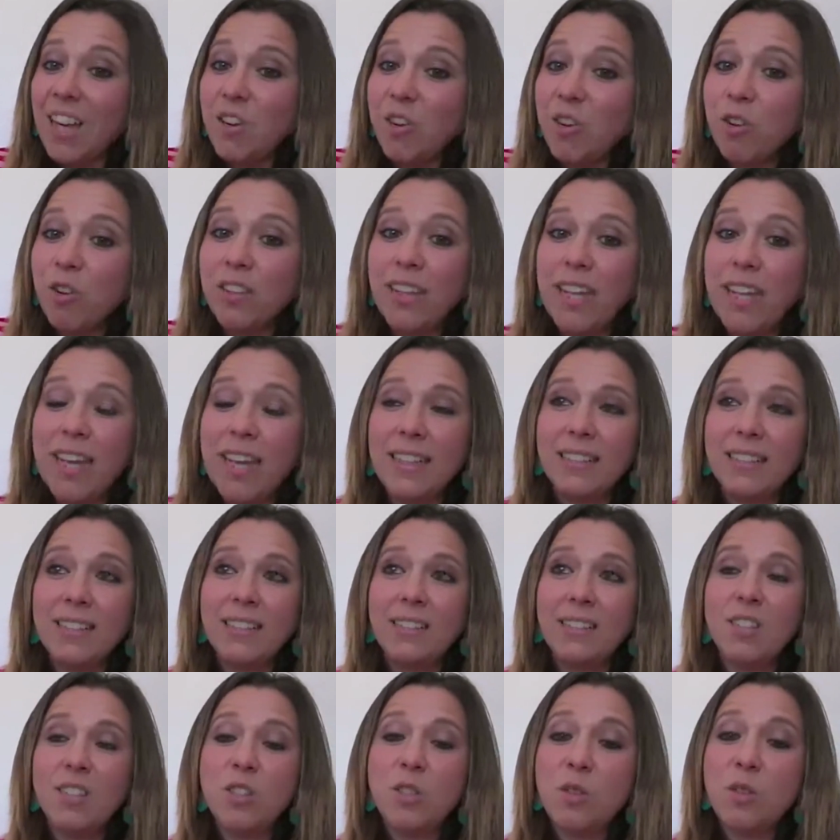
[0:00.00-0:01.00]
I know that
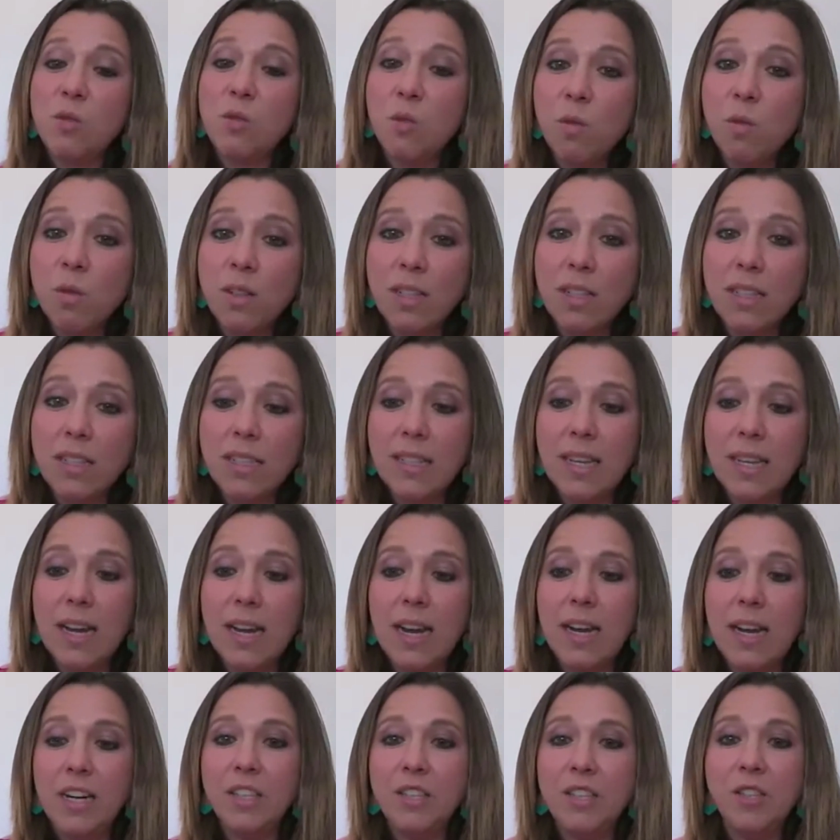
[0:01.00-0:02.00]
schools
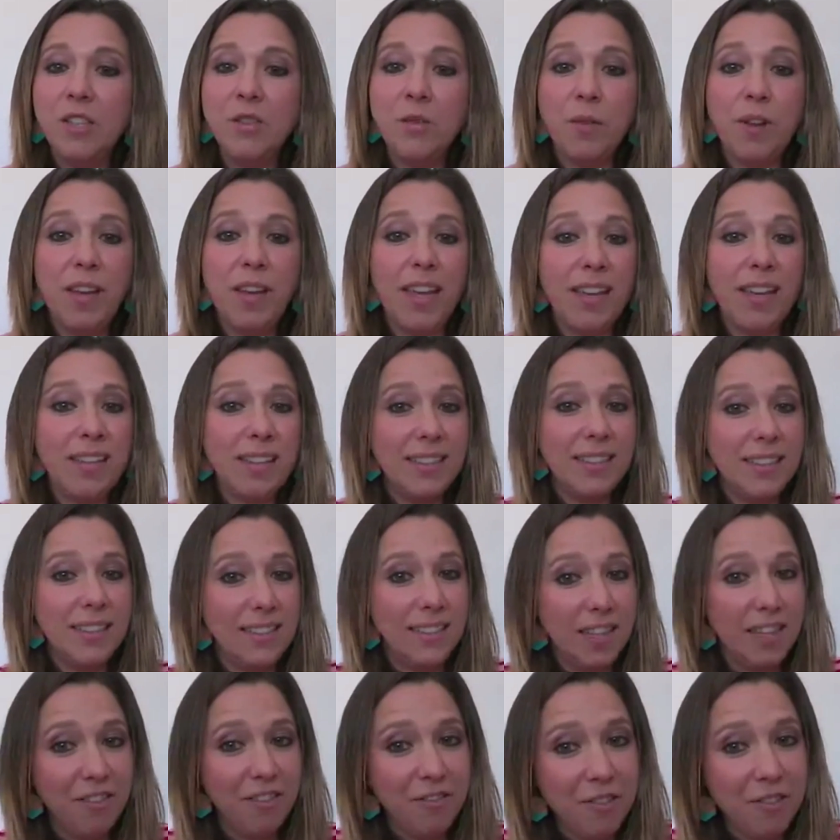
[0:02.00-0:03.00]
are doing
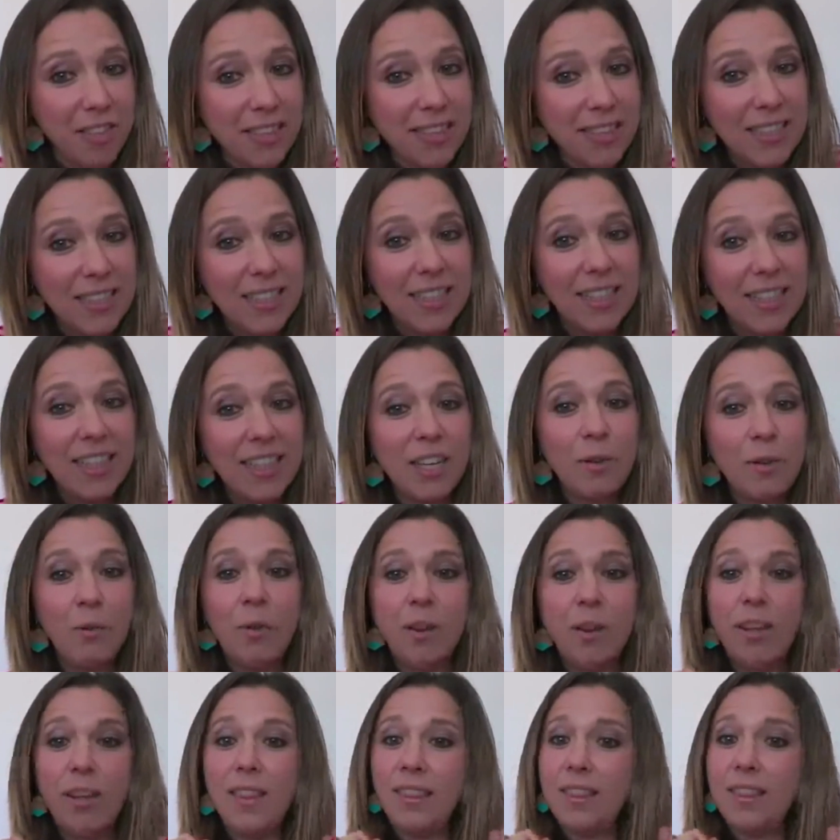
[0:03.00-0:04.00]
differently
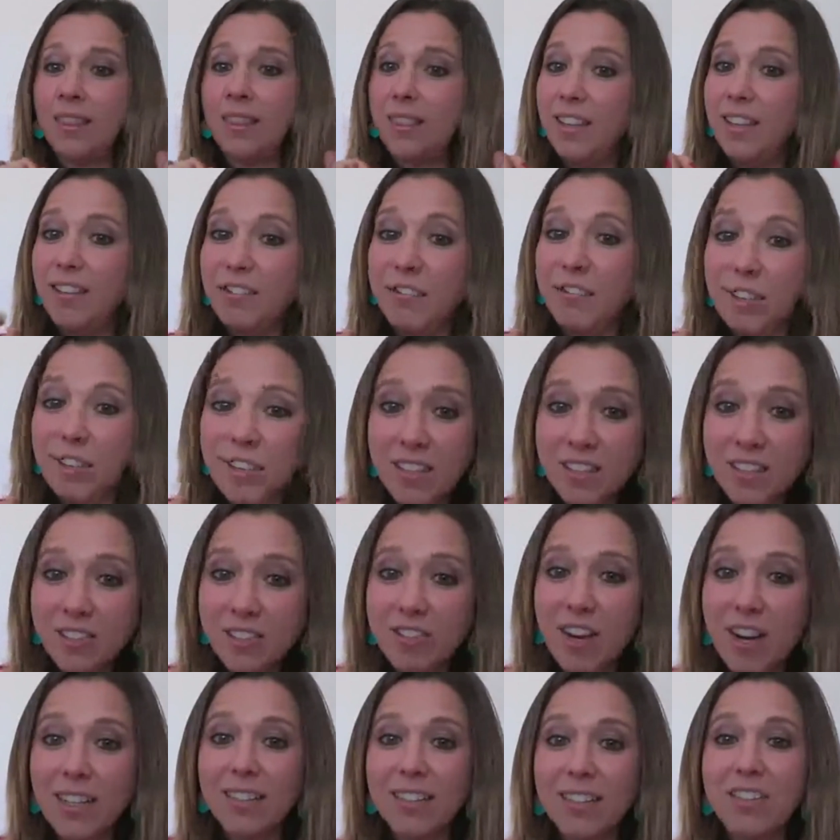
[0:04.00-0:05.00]
with different
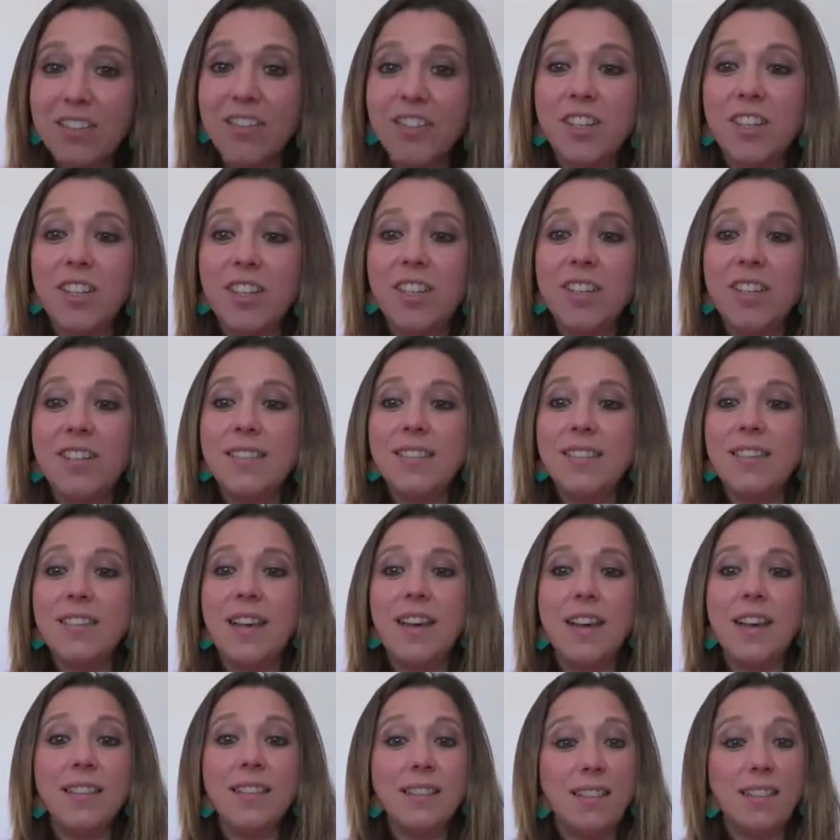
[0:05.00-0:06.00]
strategies,
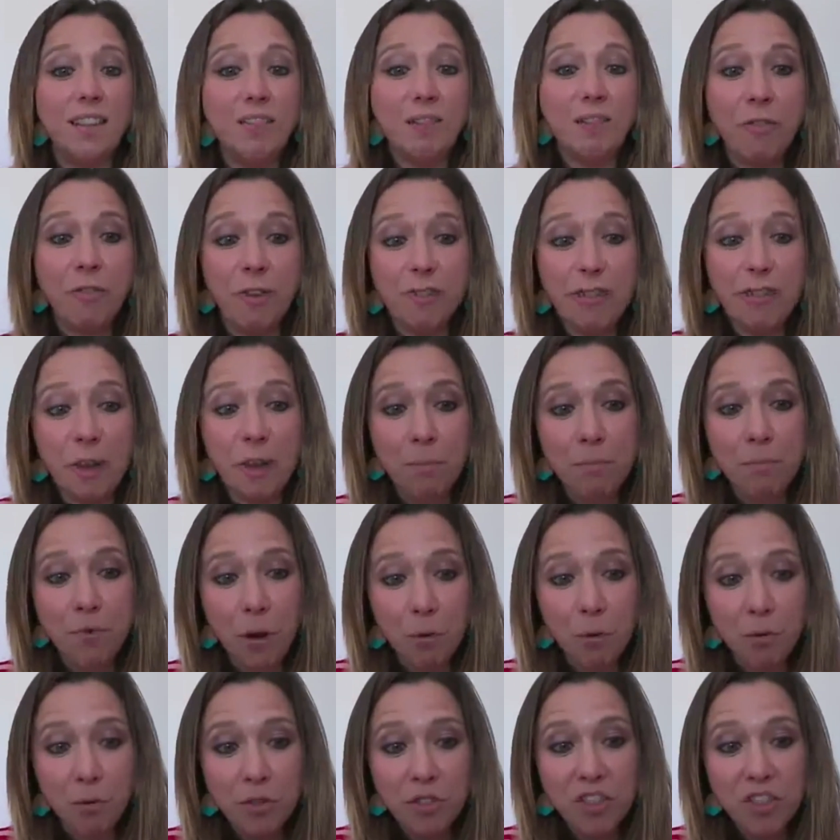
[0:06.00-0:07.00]
different
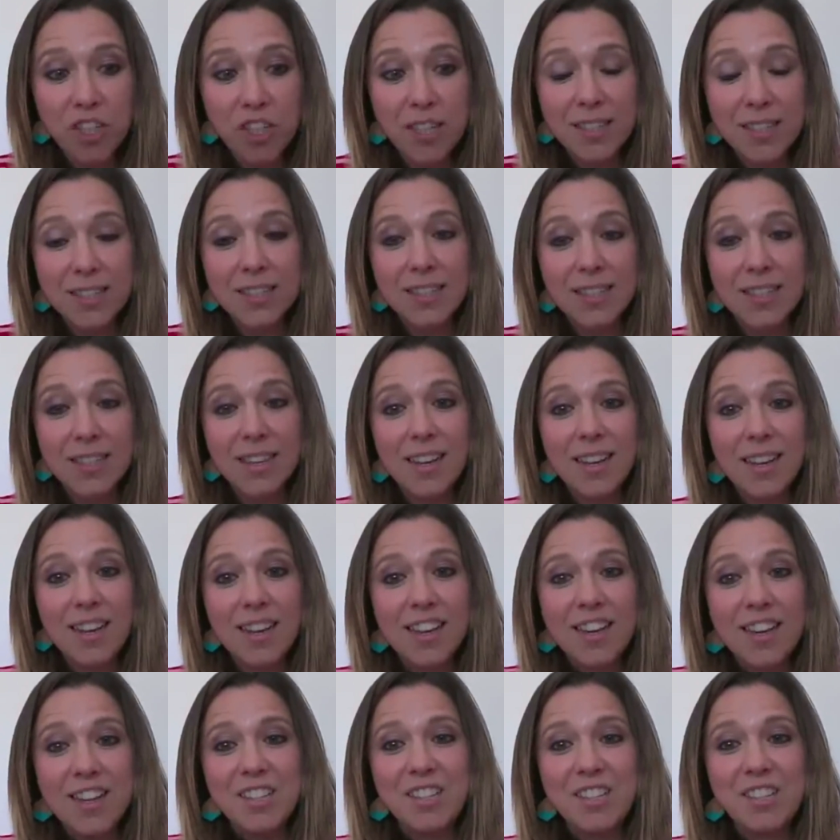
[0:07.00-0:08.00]
approaches.
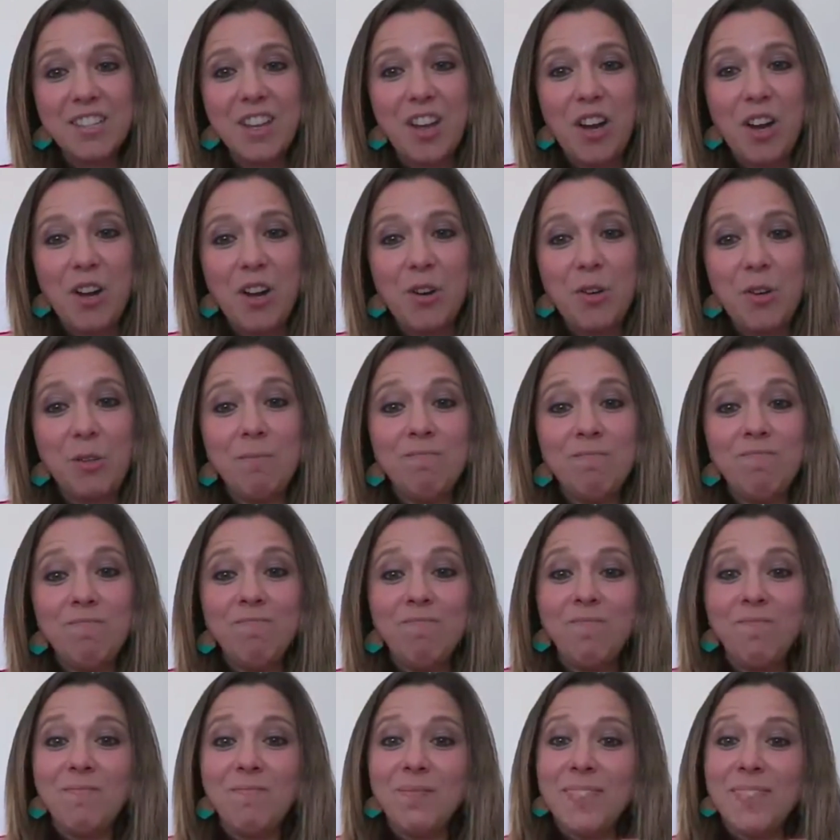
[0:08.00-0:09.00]
So
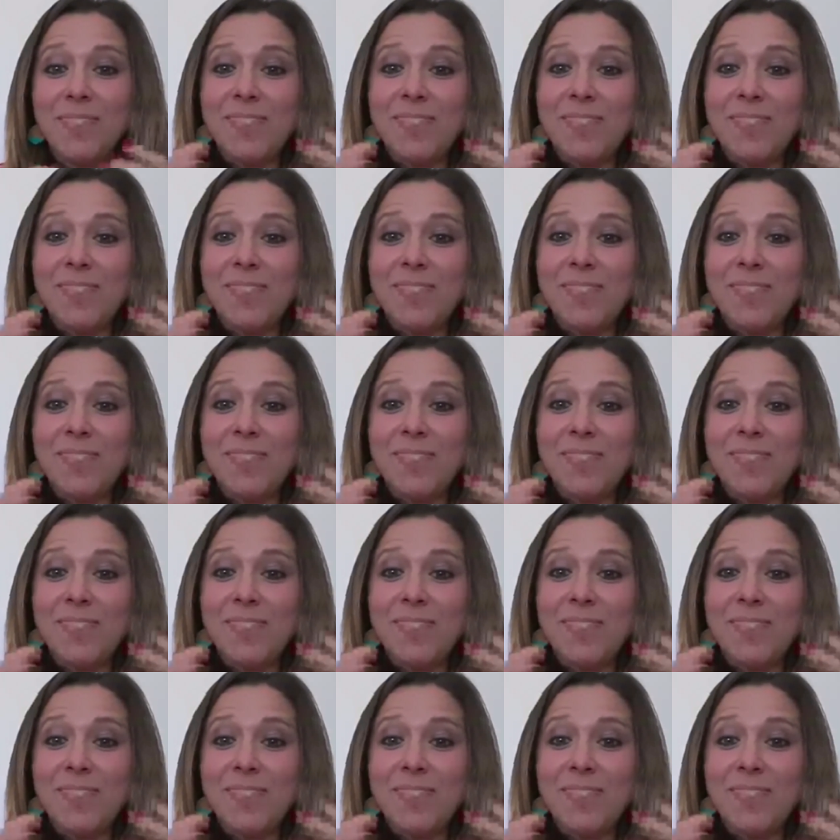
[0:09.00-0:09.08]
